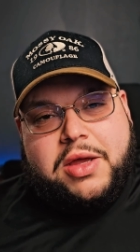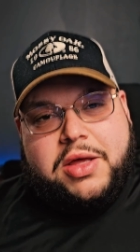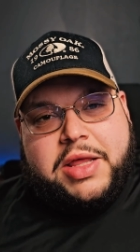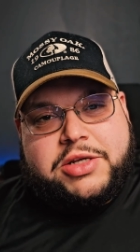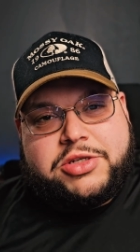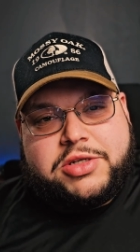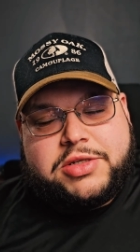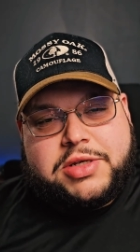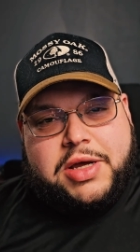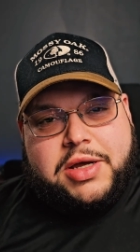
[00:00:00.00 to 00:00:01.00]
that's
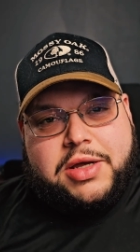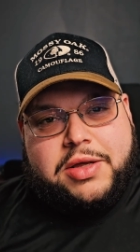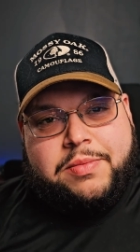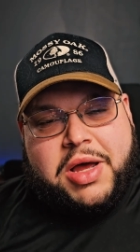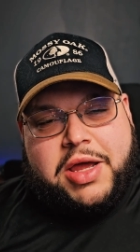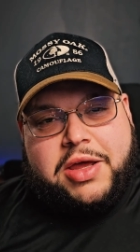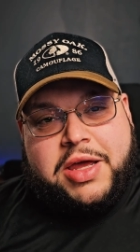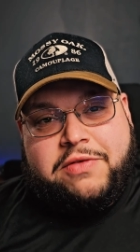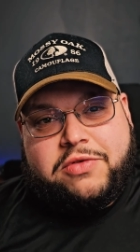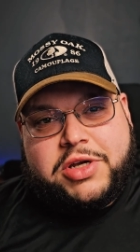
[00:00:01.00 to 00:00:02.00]
just uh, my
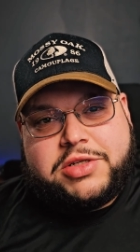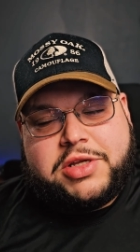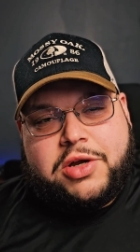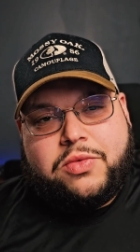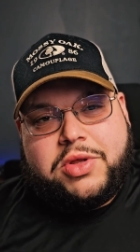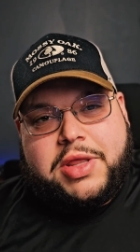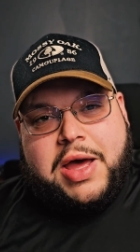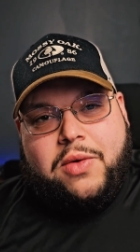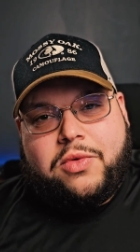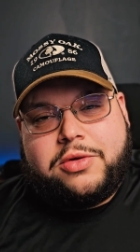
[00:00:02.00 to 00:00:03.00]
advice there with
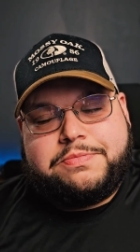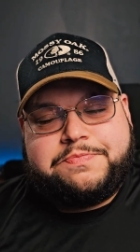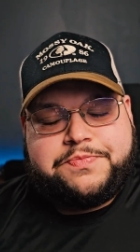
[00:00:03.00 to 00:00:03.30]
that one.